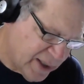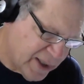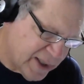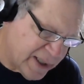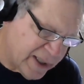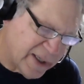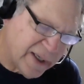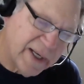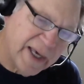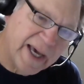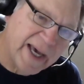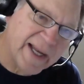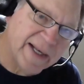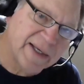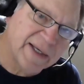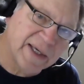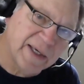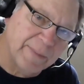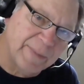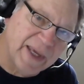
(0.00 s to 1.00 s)
cannot
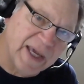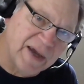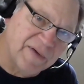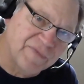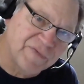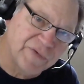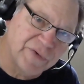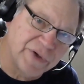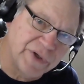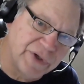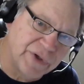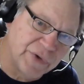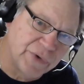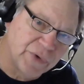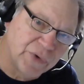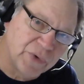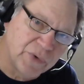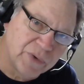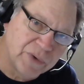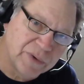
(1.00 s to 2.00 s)
come after
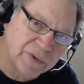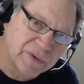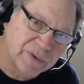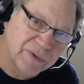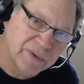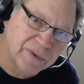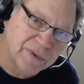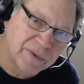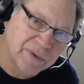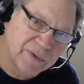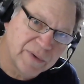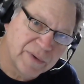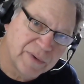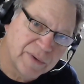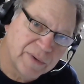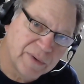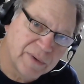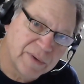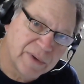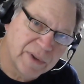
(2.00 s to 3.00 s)
you
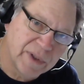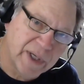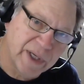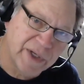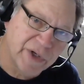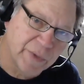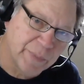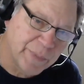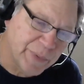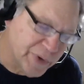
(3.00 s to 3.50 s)
and your